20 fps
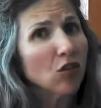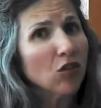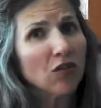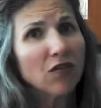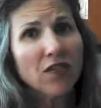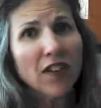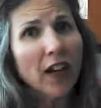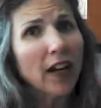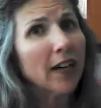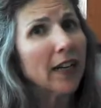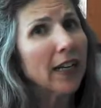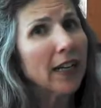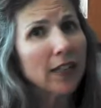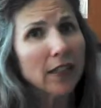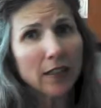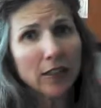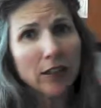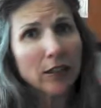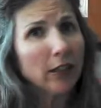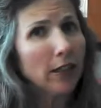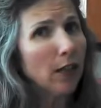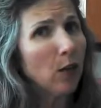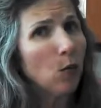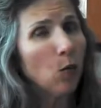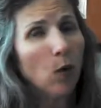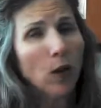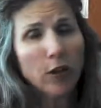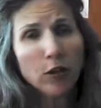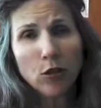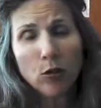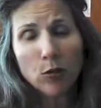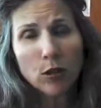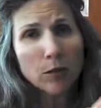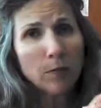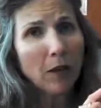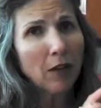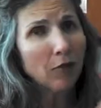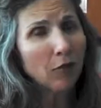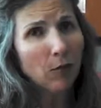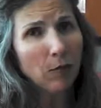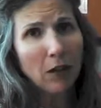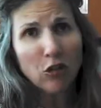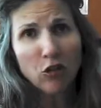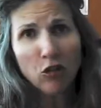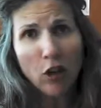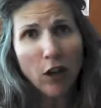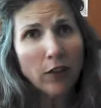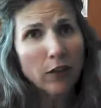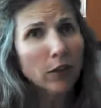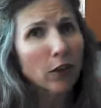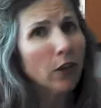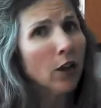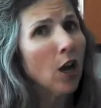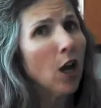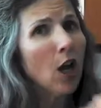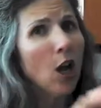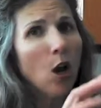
very clearly. What do you expect from each other?